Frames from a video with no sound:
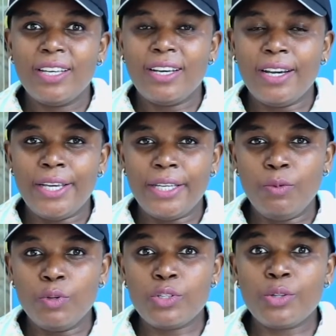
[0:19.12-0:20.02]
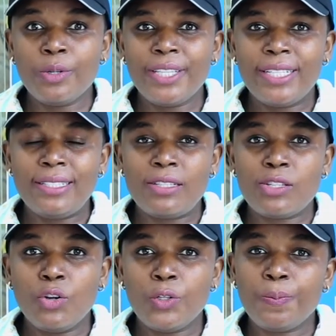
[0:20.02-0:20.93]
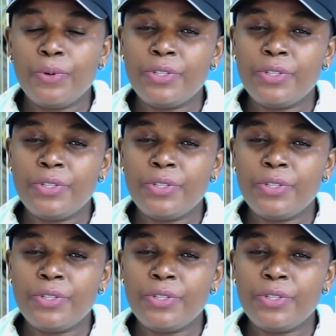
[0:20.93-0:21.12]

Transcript: I was told that it's not